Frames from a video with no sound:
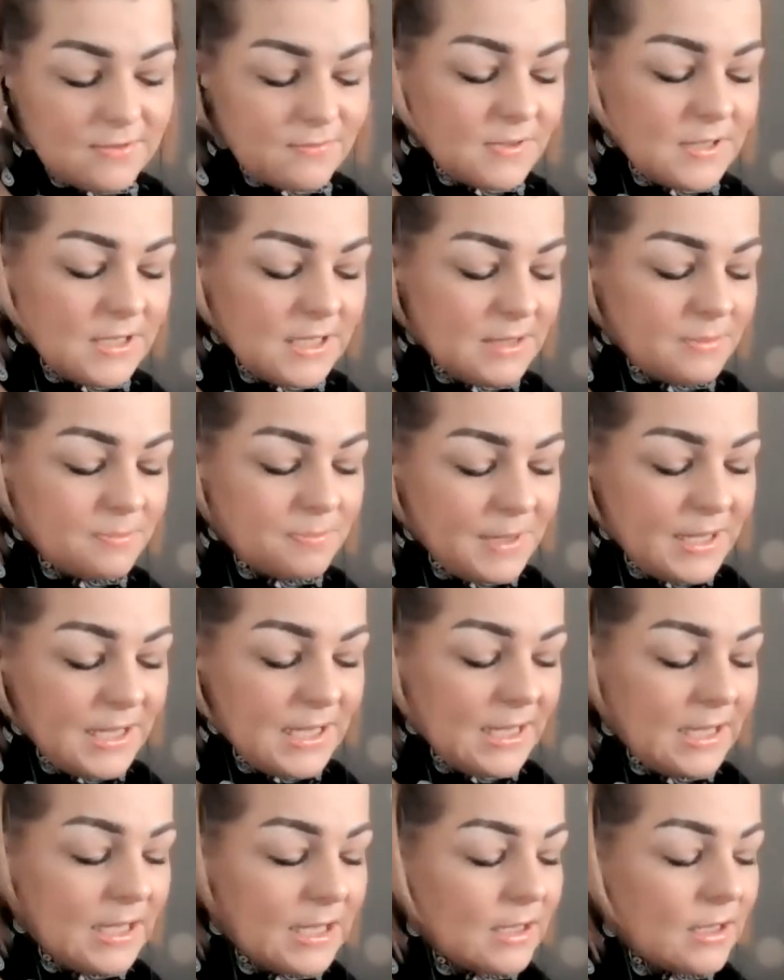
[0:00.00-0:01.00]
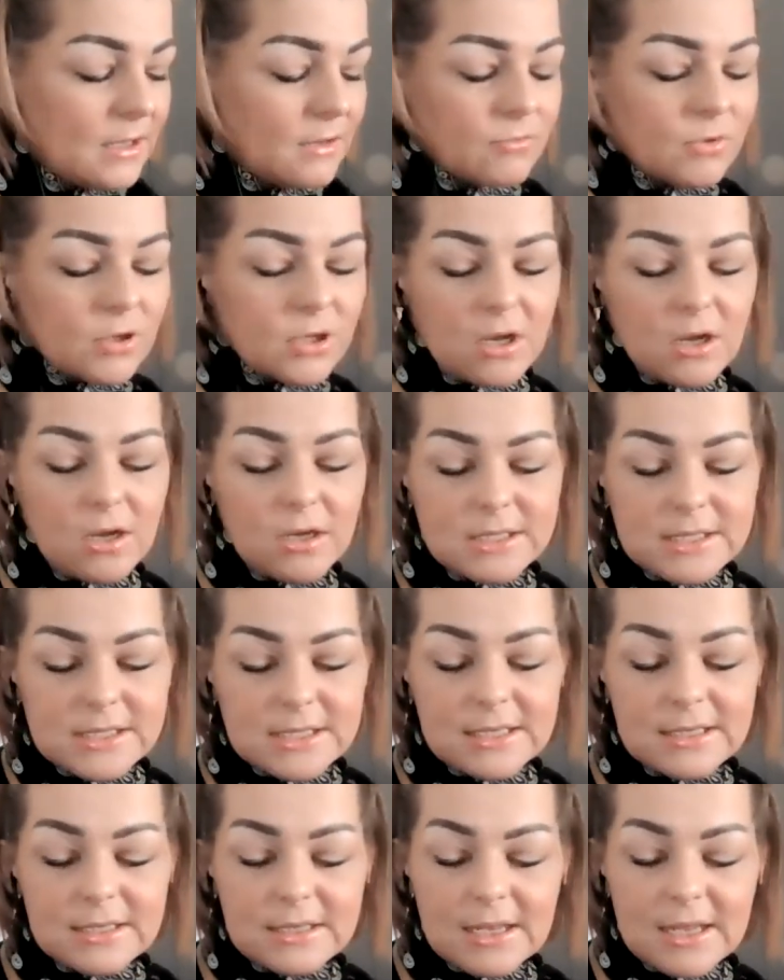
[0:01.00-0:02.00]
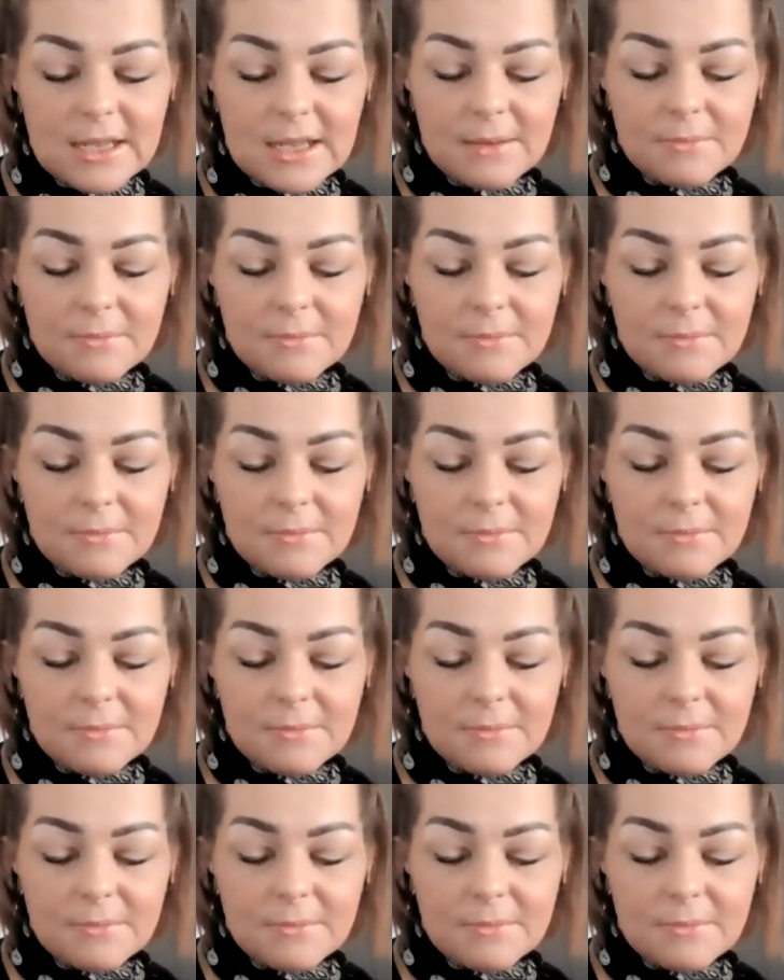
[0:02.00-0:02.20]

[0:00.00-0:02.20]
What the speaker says: if need be, regarding